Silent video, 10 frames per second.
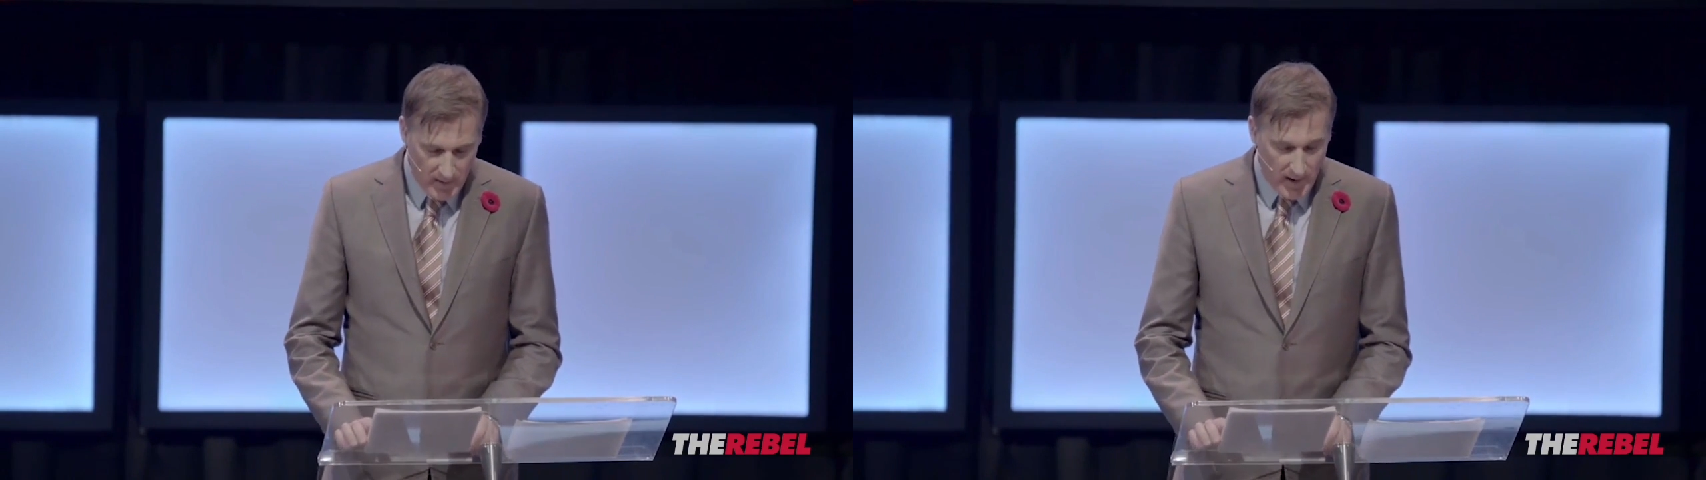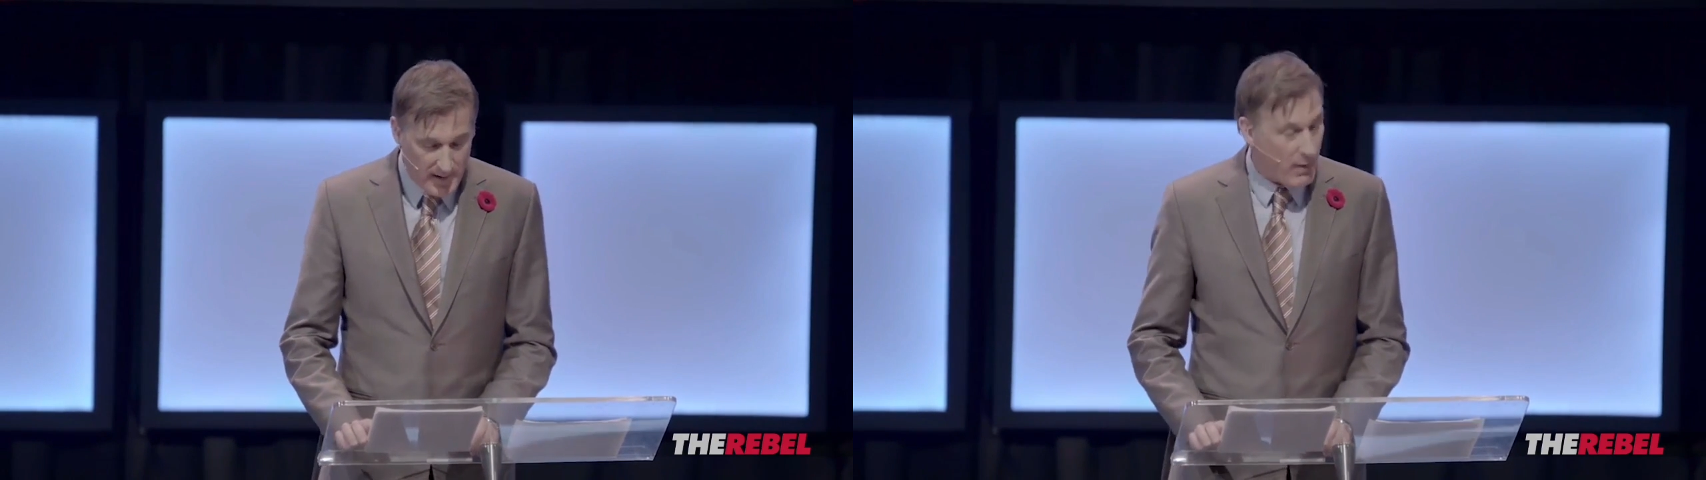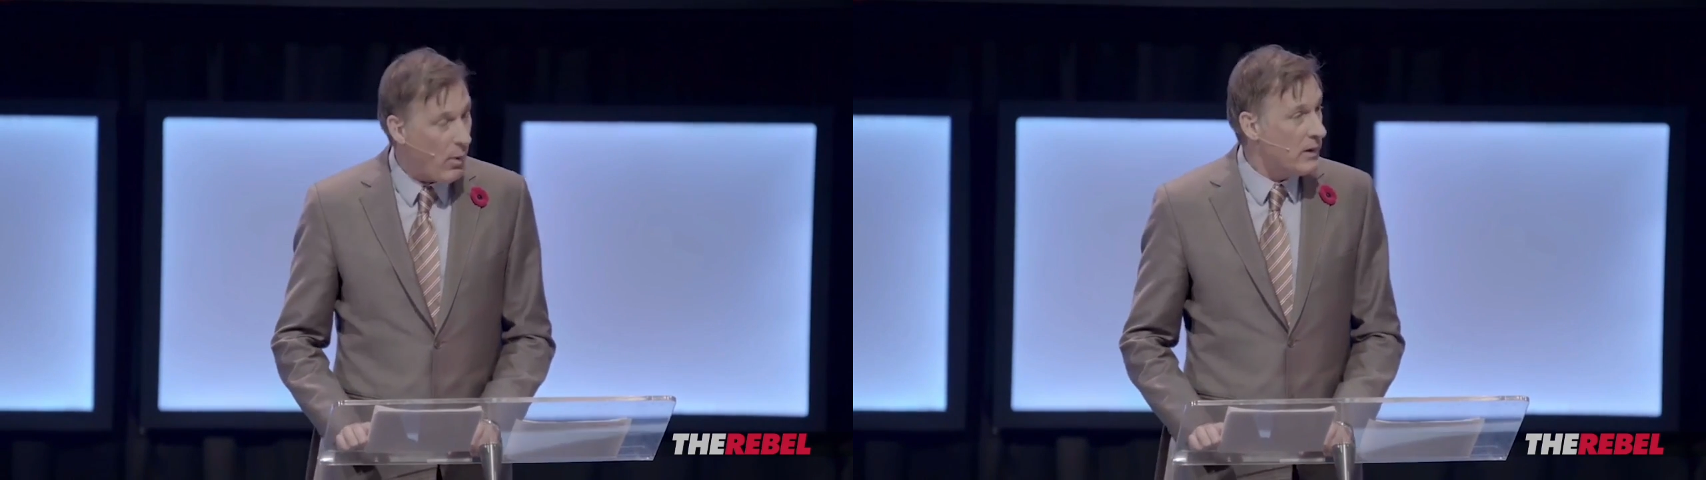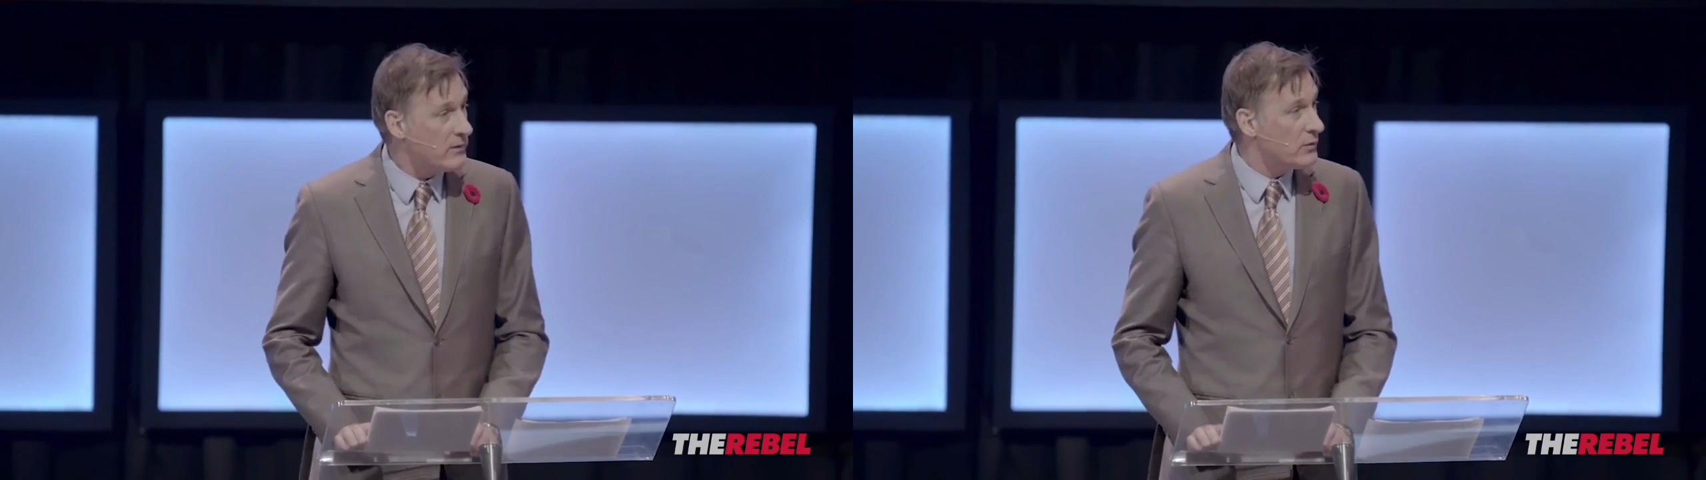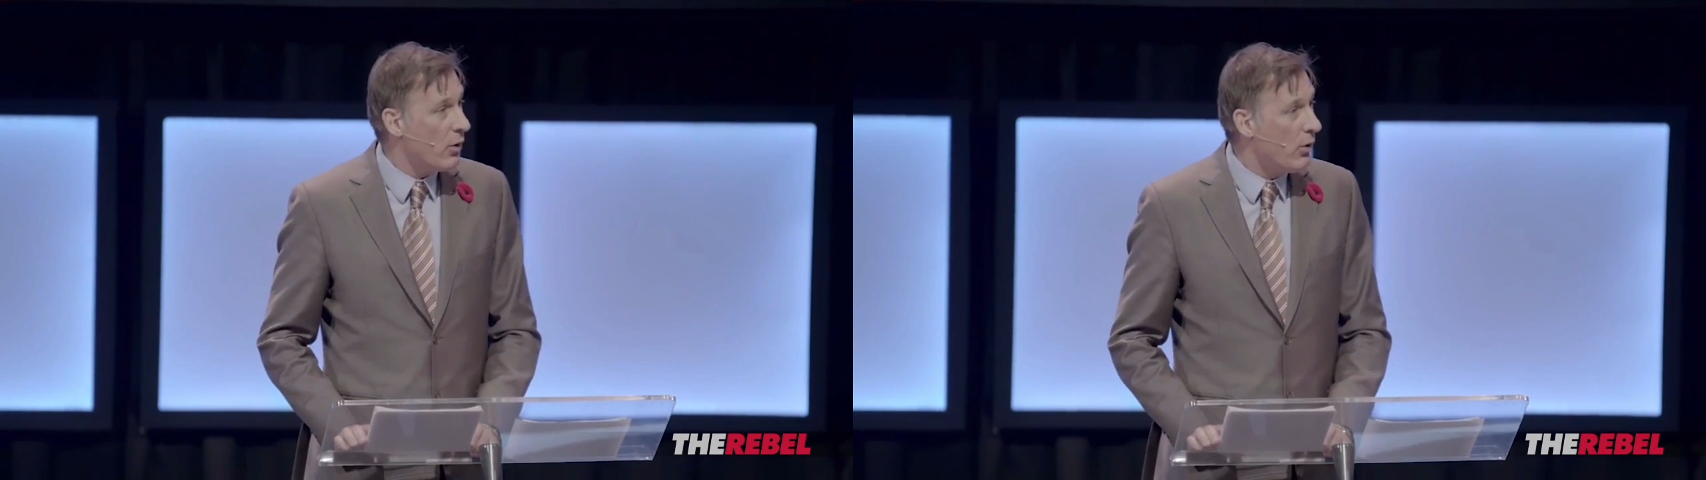And I
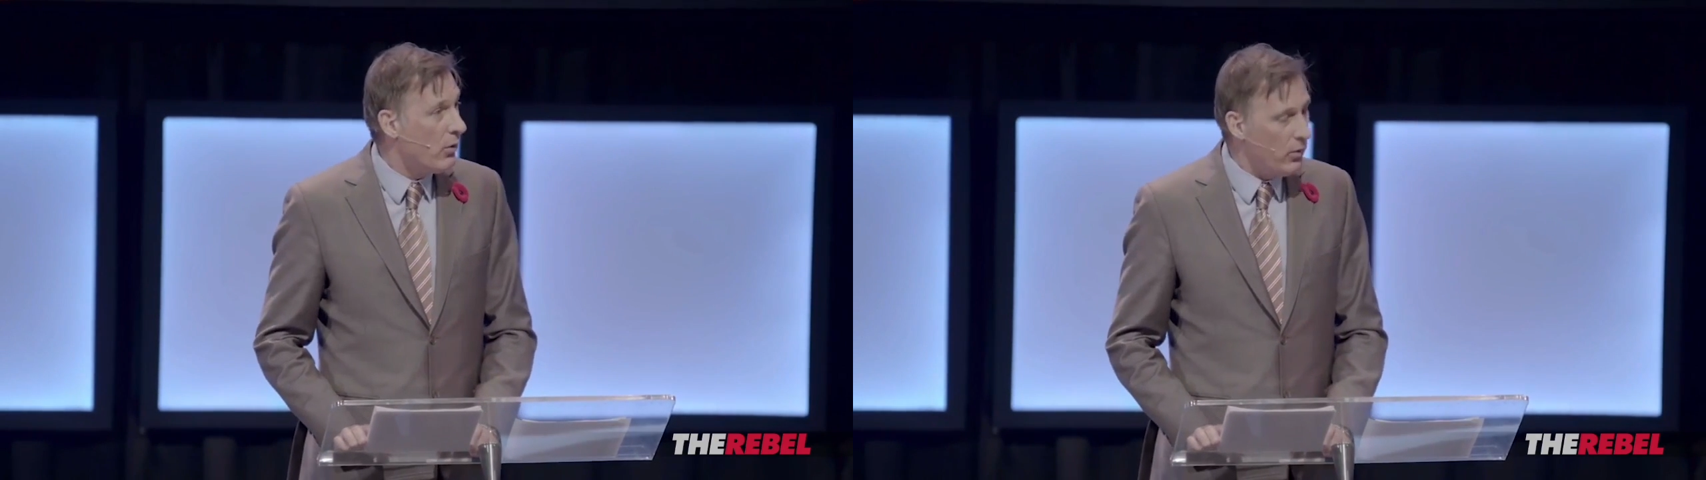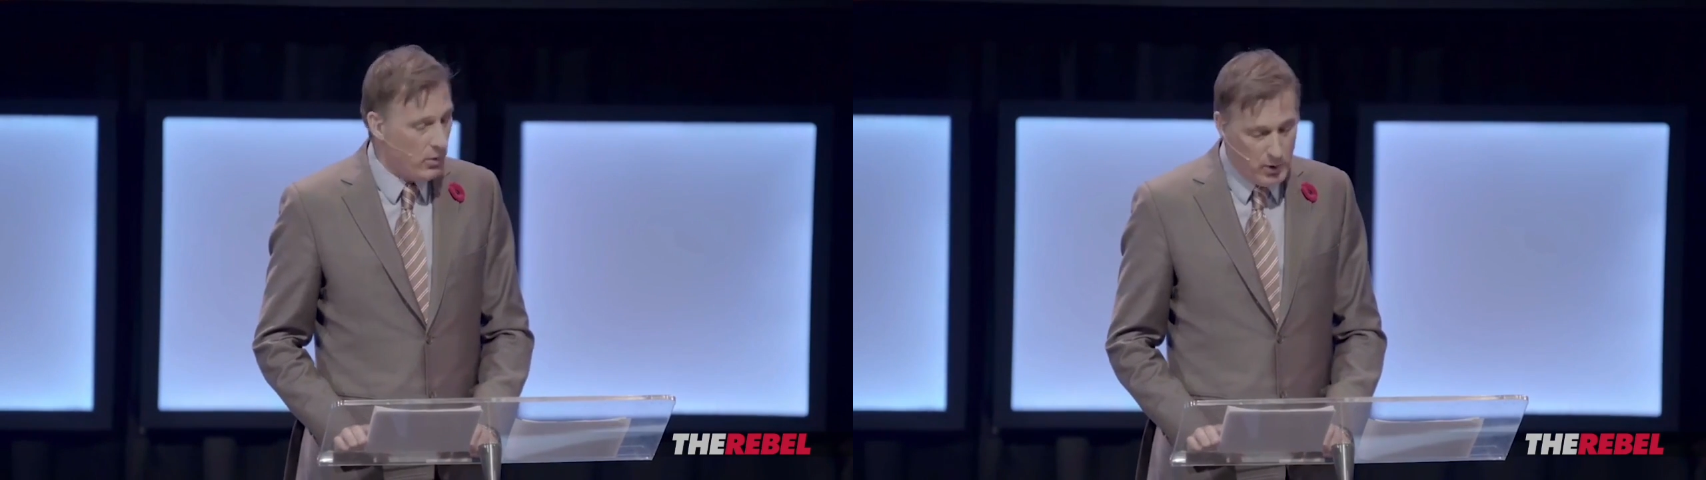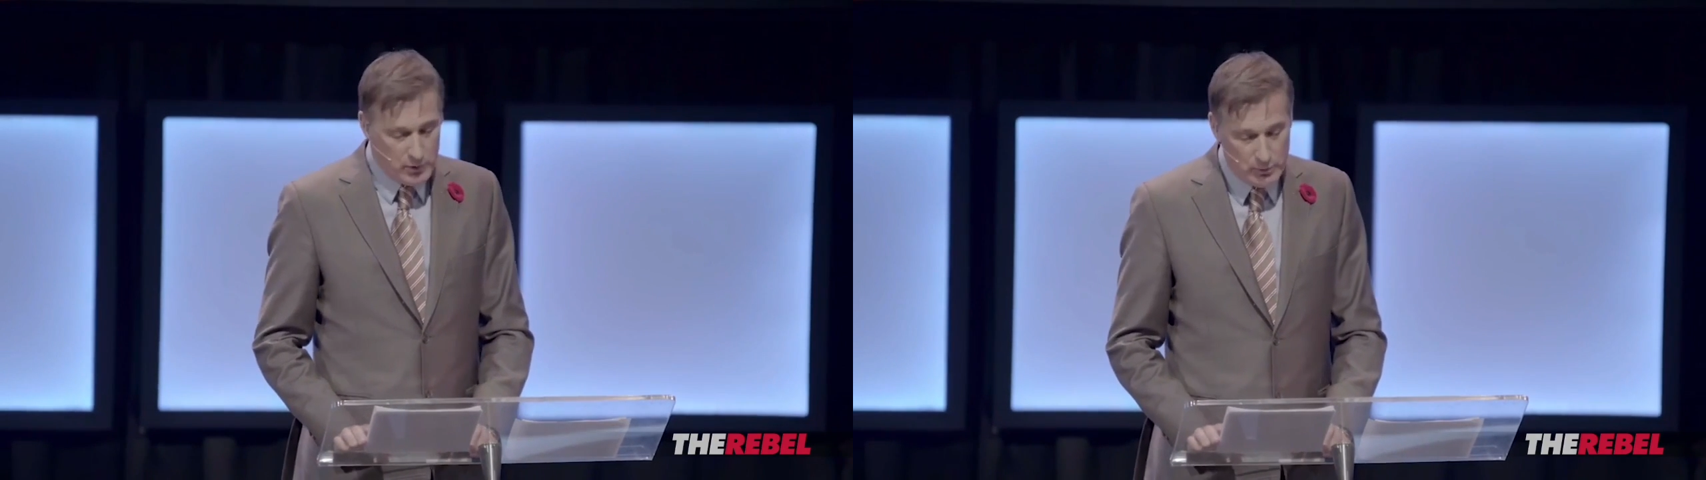was told